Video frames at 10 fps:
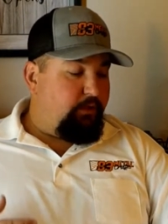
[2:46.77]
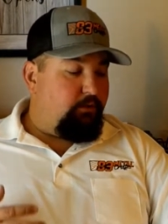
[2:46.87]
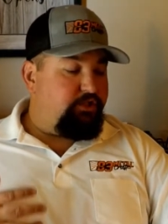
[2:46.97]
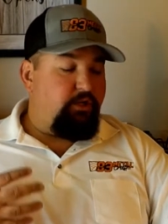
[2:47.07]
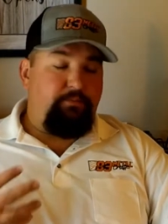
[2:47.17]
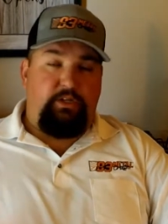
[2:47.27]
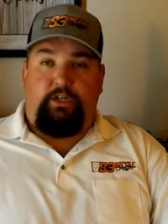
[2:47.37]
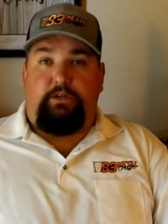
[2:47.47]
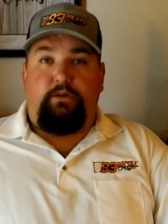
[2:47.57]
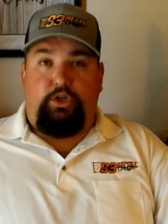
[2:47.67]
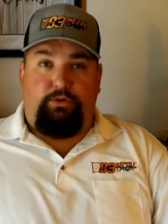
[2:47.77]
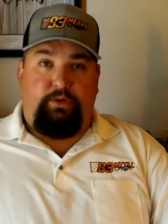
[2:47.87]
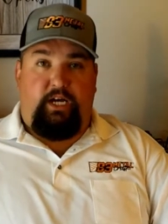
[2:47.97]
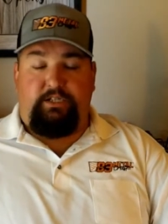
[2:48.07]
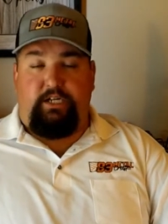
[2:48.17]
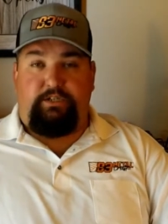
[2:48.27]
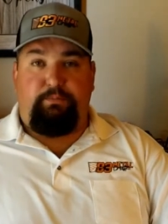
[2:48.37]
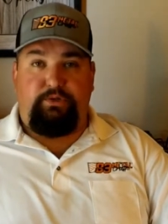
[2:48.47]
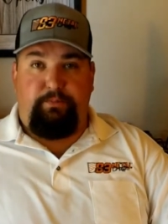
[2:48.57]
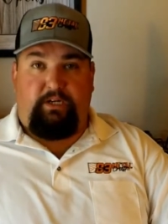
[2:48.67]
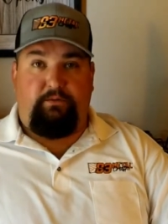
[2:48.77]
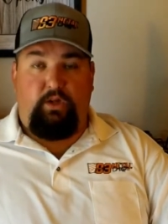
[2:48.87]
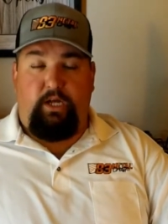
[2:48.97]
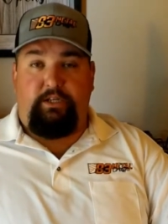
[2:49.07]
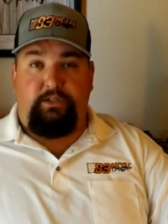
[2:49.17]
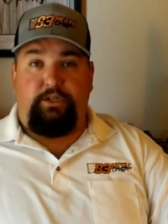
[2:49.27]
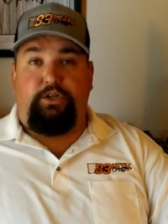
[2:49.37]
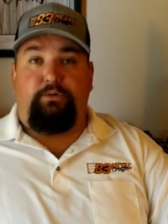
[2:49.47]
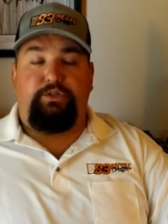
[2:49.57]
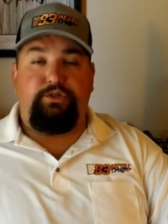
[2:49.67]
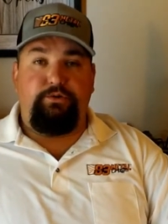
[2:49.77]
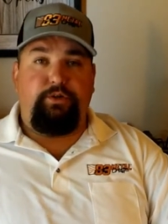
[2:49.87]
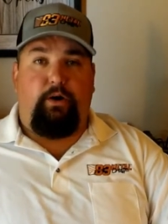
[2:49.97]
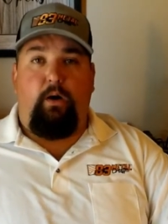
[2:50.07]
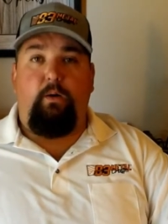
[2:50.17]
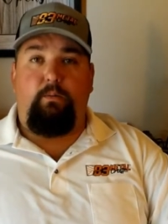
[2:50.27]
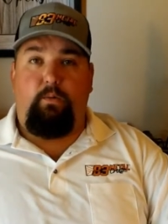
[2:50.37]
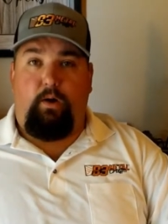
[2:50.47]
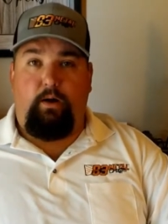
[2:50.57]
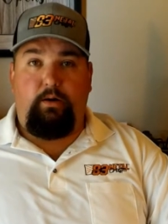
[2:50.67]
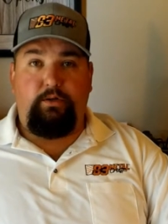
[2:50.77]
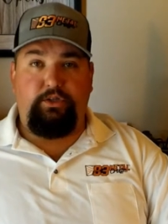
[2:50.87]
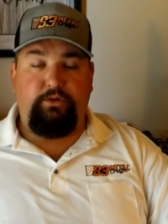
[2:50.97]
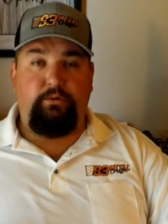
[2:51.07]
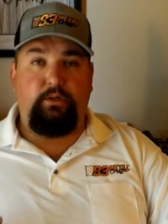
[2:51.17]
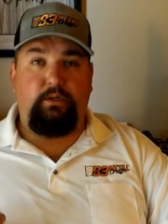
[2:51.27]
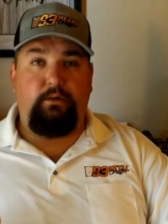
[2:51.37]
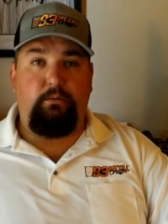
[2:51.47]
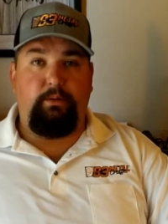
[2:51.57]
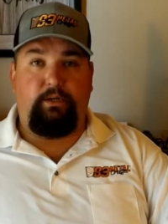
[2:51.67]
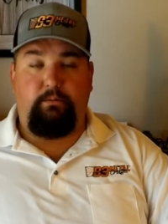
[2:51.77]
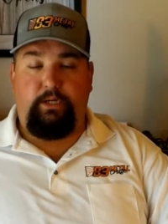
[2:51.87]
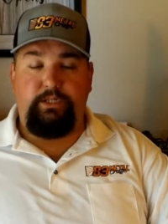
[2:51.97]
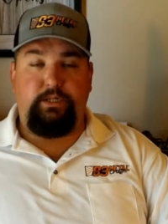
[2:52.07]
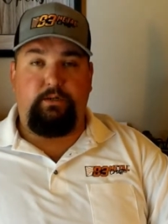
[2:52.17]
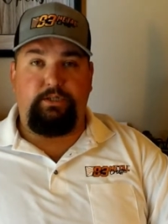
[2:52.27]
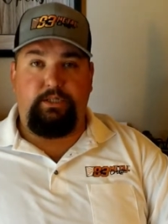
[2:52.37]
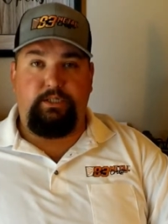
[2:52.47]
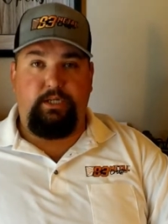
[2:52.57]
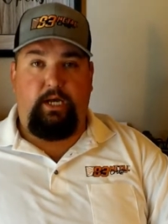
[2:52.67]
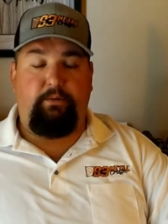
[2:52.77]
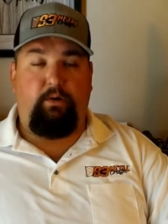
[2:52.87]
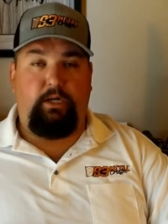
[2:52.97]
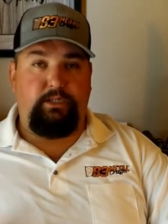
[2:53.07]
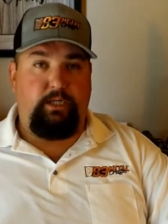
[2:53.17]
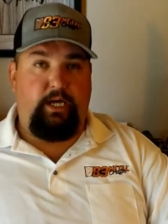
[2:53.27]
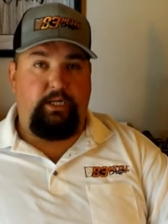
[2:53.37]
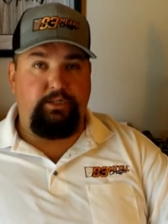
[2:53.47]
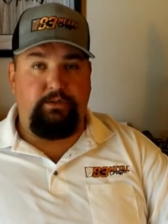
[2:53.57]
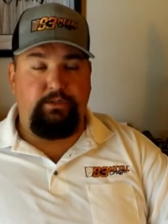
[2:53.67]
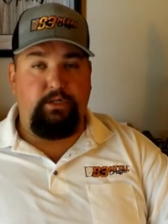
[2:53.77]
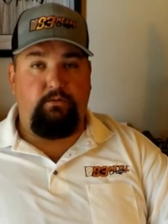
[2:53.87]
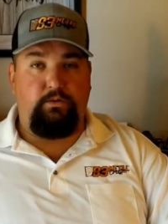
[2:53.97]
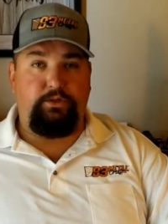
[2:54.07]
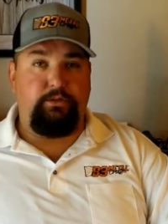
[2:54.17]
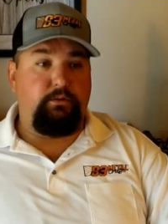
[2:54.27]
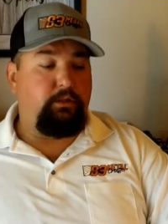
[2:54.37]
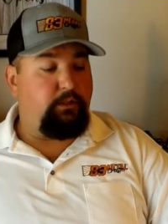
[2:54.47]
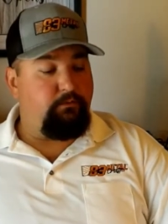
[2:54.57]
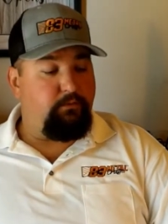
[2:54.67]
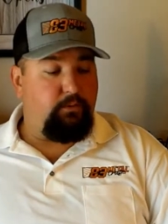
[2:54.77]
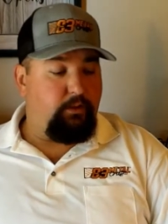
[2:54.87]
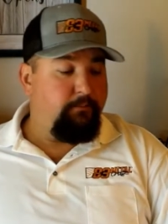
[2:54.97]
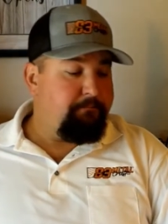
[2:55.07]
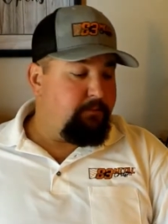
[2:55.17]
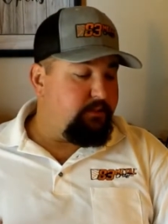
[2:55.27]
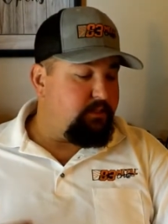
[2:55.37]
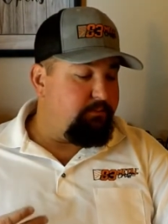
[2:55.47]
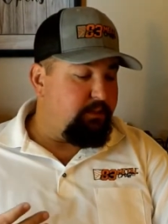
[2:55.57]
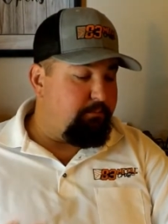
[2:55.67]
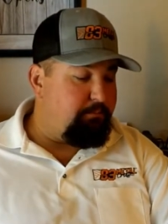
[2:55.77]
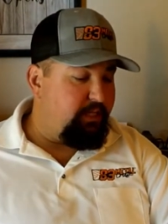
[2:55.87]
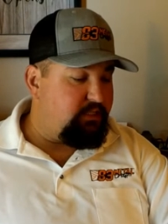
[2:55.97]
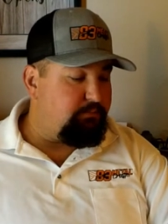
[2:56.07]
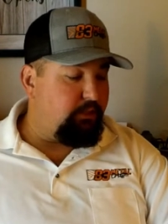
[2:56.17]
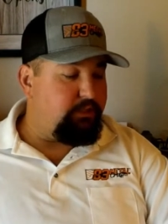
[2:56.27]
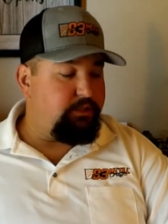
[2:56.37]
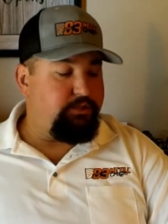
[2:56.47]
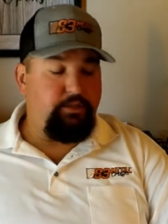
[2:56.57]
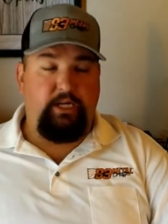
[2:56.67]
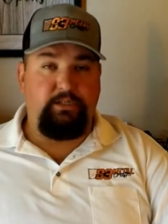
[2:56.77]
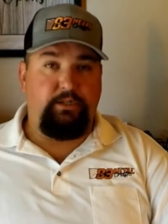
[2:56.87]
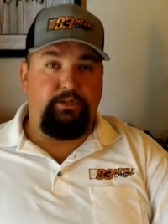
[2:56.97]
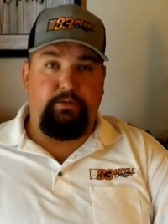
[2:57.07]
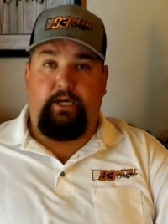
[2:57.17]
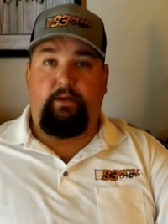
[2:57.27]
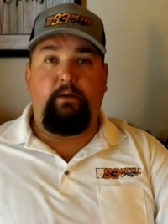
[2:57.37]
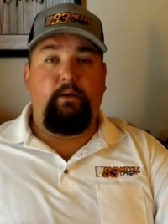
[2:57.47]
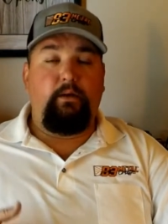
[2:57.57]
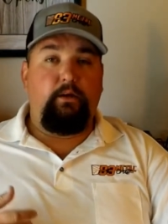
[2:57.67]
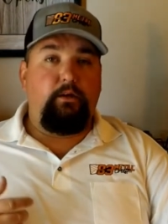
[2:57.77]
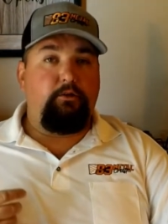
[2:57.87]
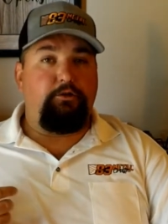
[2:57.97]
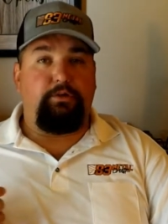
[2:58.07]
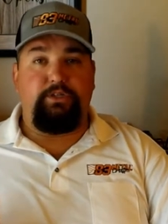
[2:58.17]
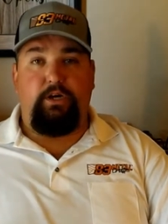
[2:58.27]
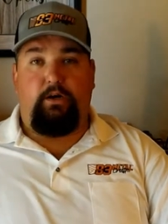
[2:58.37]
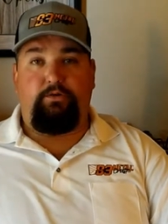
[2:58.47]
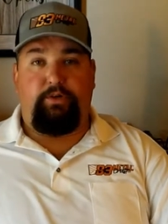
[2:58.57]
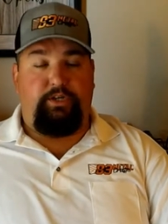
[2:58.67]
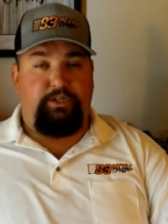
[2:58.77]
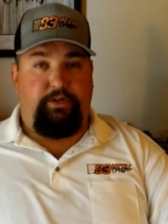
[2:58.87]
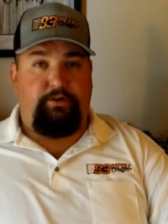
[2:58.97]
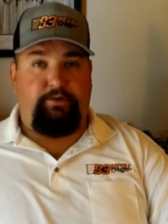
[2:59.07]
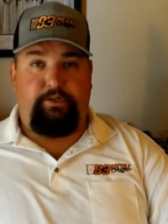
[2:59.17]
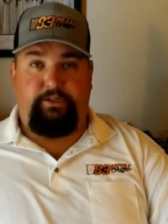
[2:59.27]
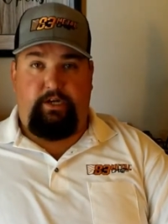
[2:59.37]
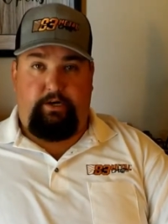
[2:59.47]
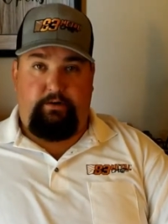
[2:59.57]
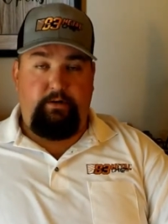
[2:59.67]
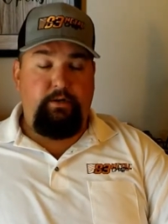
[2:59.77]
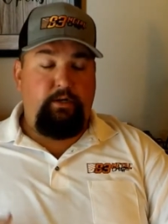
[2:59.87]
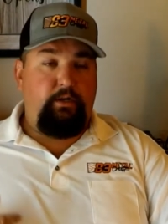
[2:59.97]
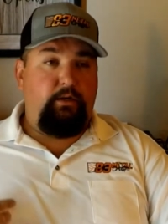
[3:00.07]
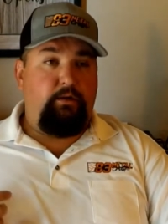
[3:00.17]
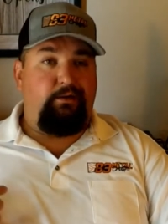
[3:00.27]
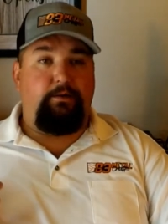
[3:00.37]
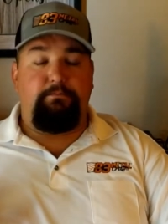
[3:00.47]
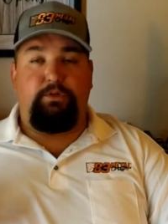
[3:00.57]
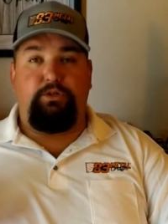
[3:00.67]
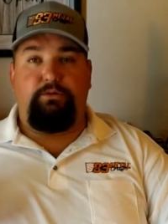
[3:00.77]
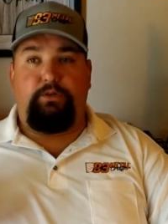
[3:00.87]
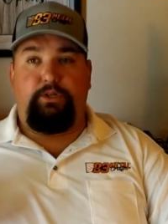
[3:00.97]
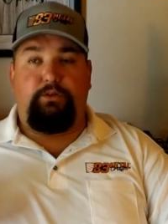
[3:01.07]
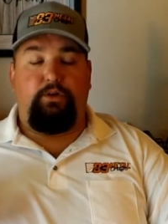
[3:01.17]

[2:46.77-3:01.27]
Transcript: something that you guys as prospective clients can do is do your homework. Do a little bit of research design-wise and ask yourself what you're looking for. Some of the best places you guys can do that. You can talk to an interior designer. You can